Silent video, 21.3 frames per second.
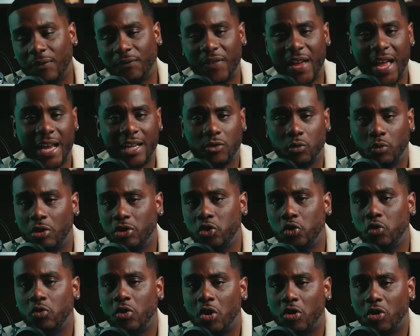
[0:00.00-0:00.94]
of facts,
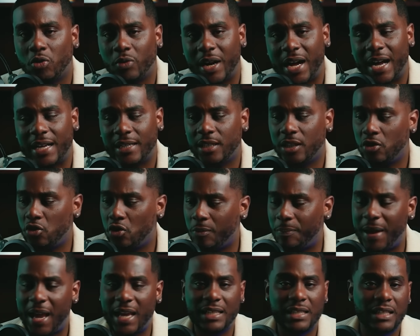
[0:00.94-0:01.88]
once you notarize it, you're
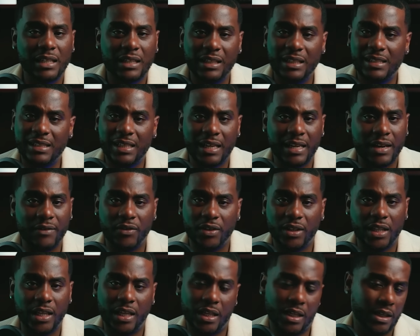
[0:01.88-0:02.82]
basically saying
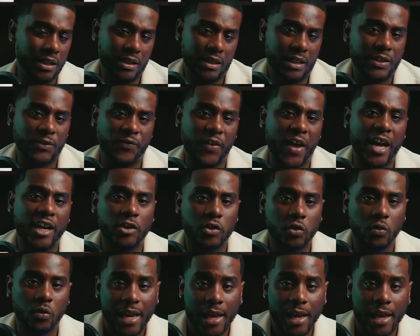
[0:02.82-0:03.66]
everything is factual.